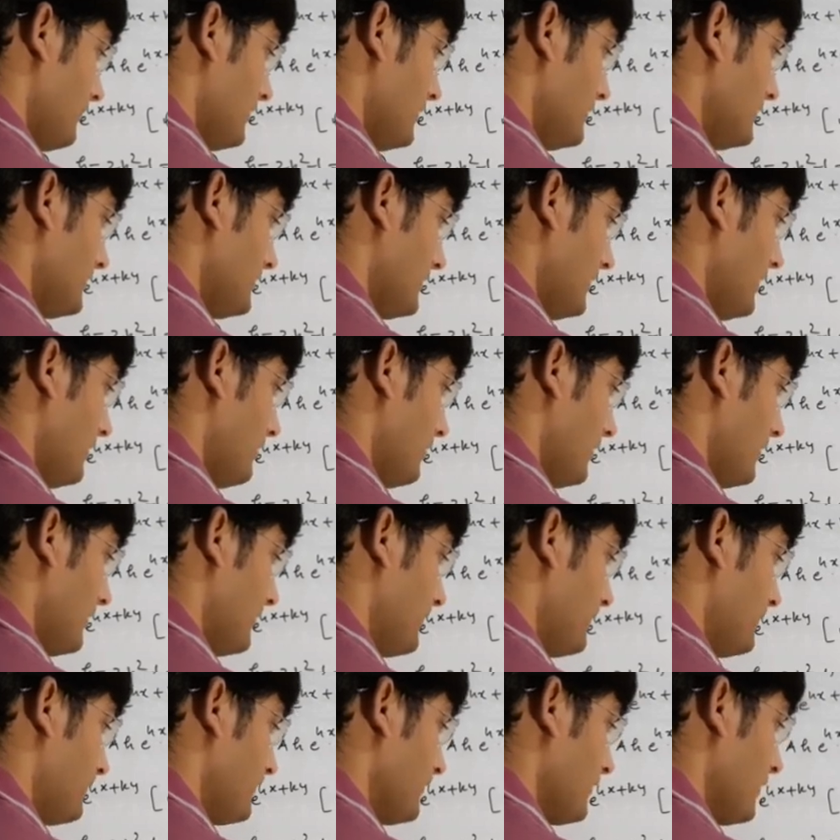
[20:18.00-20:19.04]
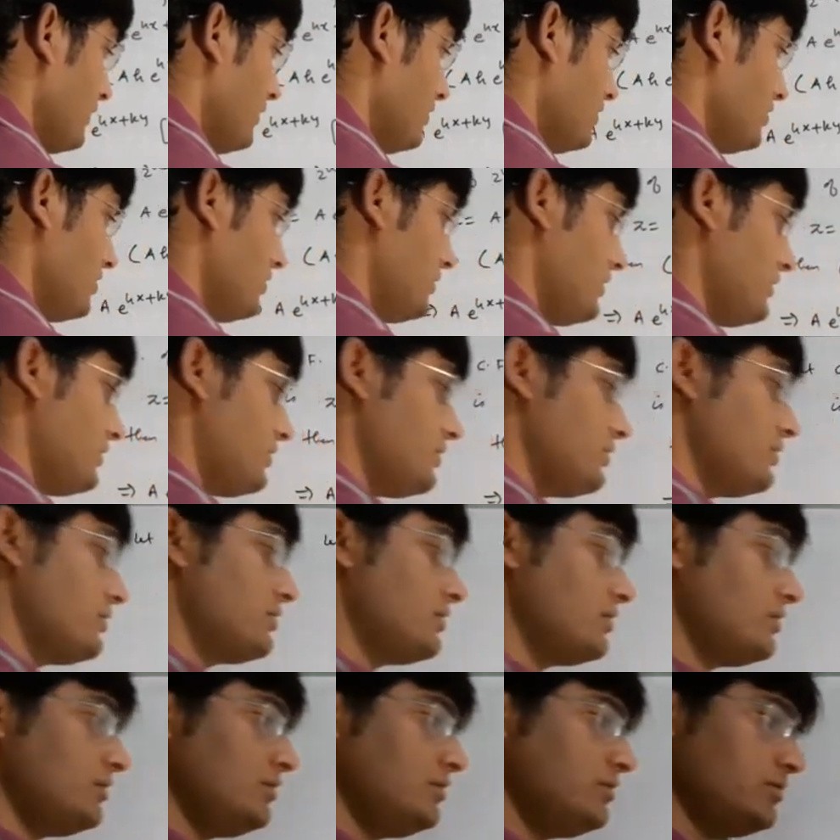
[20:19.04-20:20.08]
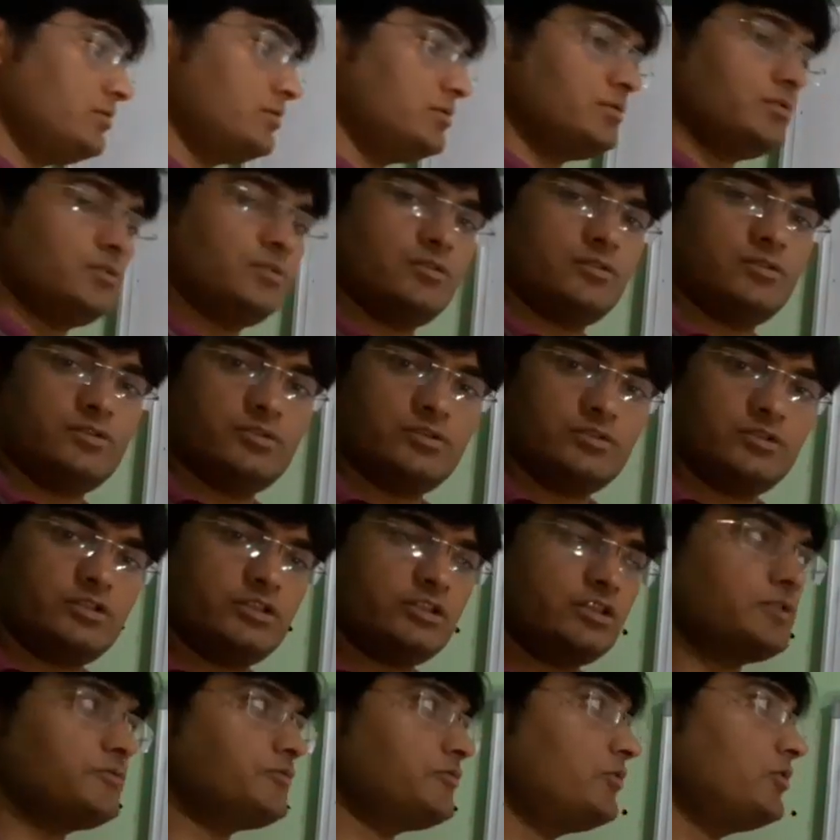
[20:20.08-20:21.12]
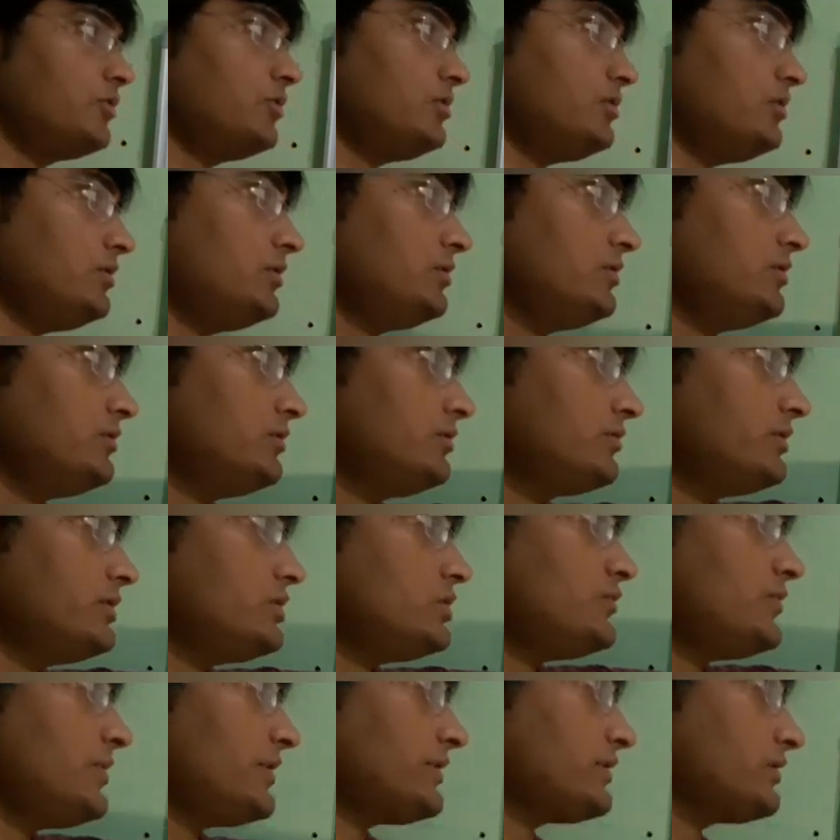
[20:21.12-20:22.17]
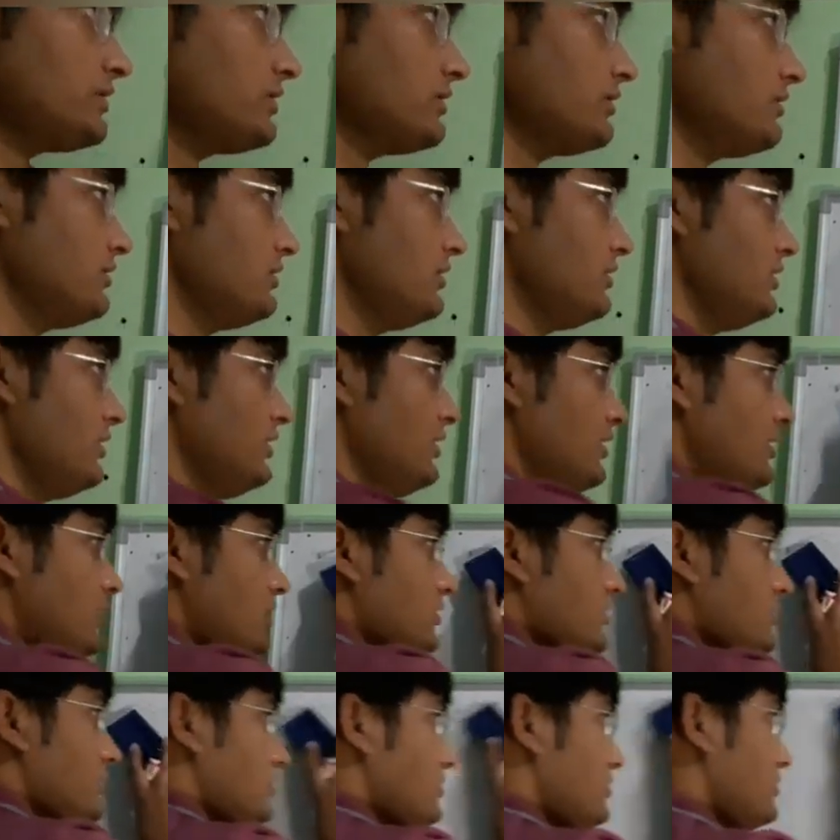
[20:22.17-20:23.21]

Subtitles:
plus k. So this is the CF for this factor. So